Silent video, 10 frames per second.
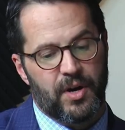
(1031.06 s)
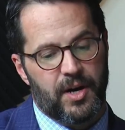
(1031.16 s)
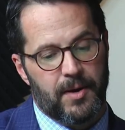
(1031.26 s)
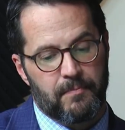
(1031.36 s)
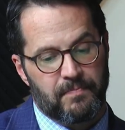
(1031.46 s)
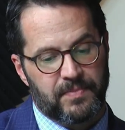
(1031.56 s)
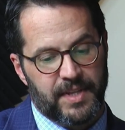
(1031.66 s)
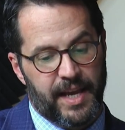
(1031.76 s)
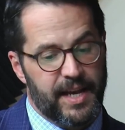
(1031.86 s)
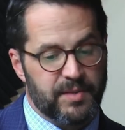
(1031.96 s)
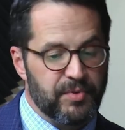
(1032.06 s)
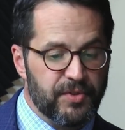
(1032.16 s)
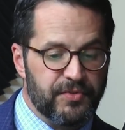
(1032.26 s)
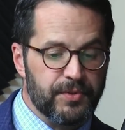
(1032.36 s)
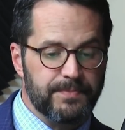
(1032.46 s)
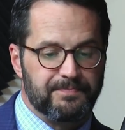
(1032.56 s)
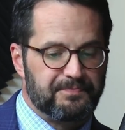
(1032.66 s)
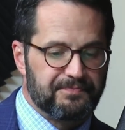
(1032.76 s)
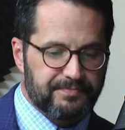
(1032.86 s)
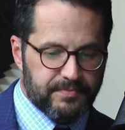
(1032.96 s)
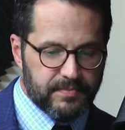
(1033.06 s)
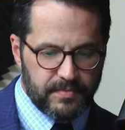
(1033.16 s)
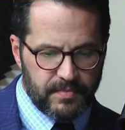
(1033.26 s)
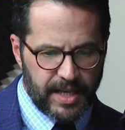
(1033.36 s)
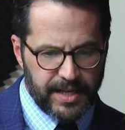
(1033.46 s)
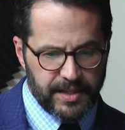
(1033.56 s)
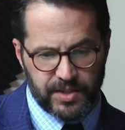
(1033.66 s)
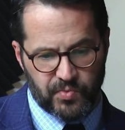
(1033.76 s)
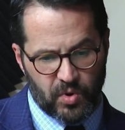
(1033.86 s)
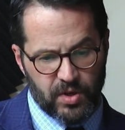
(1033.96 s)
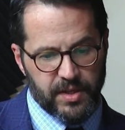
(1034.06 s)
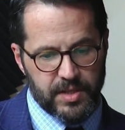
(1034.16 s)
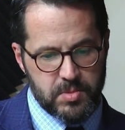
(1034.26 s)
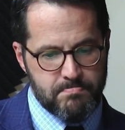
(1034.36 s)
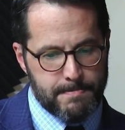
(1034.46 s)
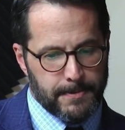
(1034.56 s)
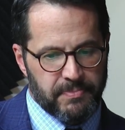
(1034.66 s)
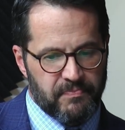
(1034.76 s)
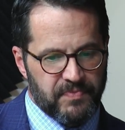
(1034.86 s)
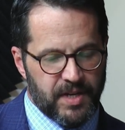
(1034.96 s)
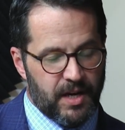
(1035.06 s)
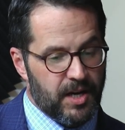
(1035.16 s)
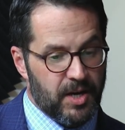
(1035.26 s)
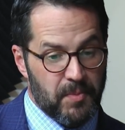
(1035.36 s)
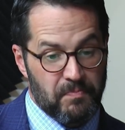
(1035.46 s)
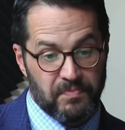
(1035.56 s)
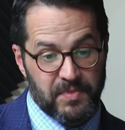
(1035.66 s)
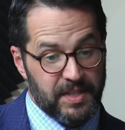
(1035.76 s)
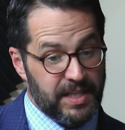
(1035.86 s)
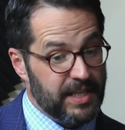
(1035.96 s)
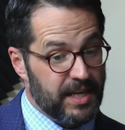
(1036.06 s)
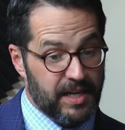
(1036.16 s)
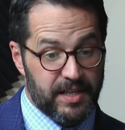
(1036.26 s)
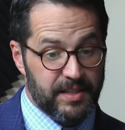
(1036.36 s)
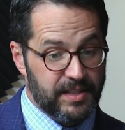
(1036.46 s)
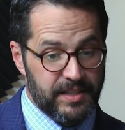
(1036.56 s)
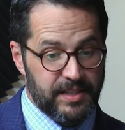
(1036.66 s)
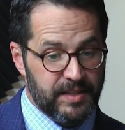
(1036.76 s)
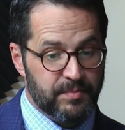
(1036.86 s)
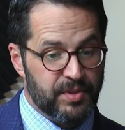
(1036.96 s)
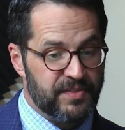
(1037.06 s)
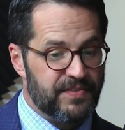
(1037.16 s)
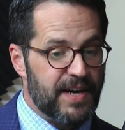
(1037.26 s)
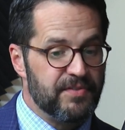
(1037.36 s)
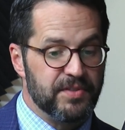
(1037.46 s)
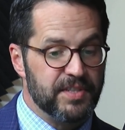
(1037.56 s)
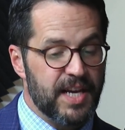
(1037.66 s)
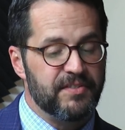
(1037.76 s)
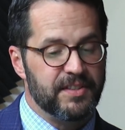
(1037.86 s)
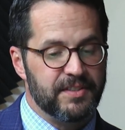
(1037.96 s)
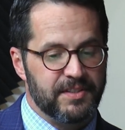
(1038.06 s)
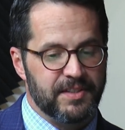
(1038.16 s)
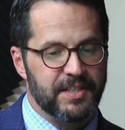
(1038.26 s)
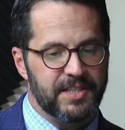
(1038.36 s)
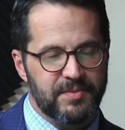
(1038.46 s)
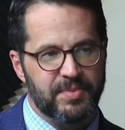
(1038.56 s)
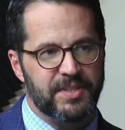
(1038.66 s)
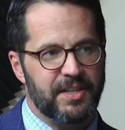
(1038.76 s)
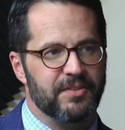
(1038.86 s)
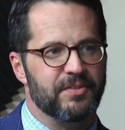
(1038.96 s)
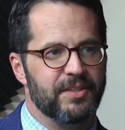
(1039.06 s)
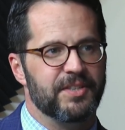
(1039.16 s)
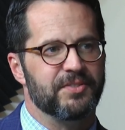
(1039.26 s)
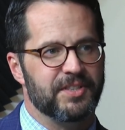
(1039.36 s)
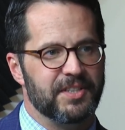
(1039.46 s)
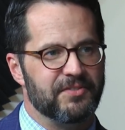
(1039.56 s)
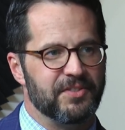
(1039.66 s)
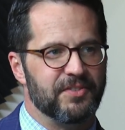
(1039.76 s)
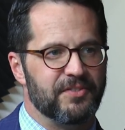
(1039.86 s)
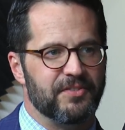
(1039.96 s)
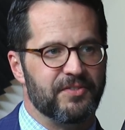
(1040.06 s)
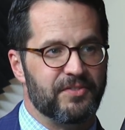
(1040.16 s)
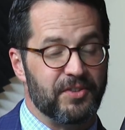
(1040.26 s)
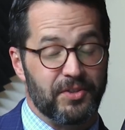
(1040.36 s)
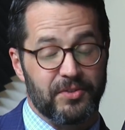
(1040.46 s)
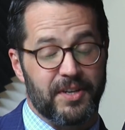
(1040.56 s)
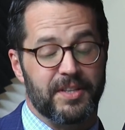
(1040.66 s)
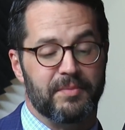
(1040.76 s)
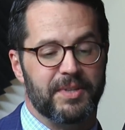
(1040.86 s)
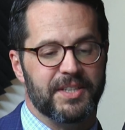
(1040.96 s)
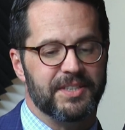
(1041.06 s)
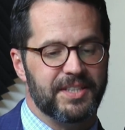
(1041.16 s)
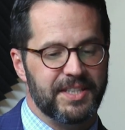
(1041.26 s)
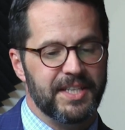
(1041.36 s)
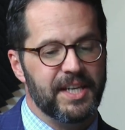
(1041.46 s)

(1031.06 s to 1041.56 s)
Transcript: um, yeah, it's beautiful. And in this work, um, uh, in book five through seven, this is particularly interesting for for you, I think, because he